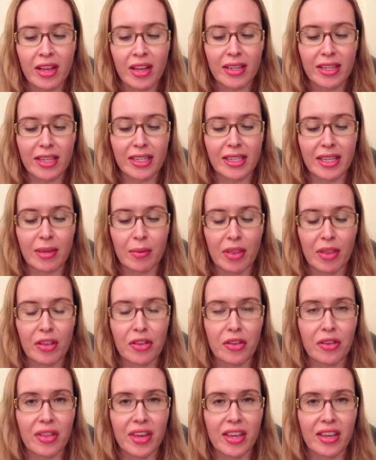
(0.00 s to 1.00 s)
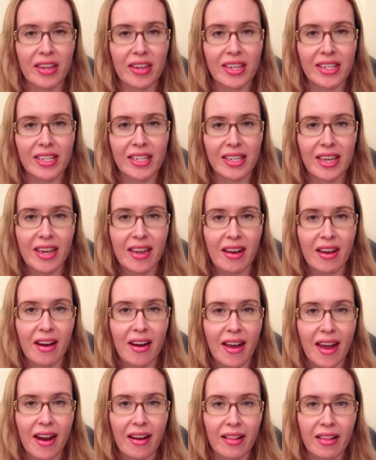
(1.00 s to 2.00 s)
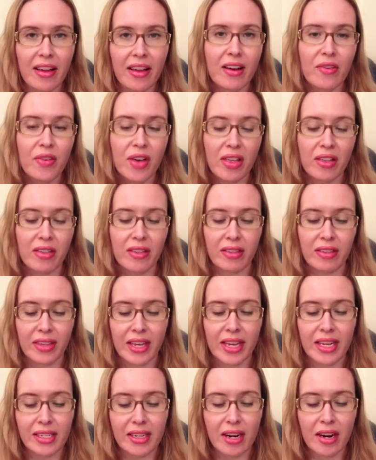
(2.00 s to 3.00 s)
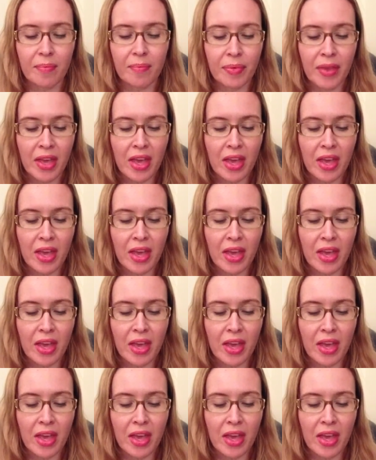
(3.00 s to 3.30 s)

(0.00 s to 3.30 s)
to see whether you think you need to take her earlier rather than later.